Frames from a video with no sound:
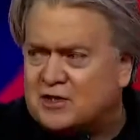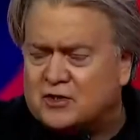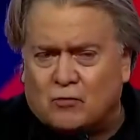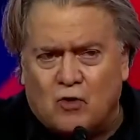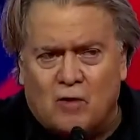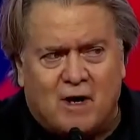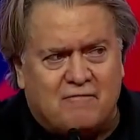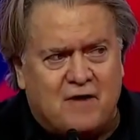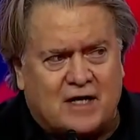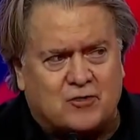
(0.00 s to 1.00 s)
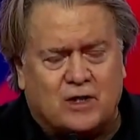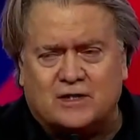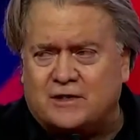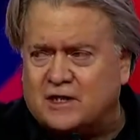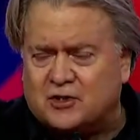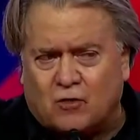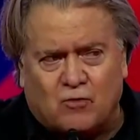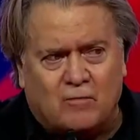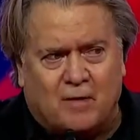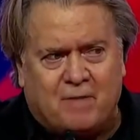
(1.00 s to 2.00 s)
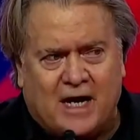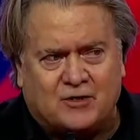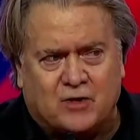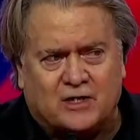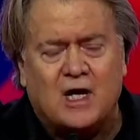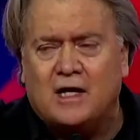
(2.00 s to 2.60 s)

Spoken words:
is a room of veterans, and this is a room of patriots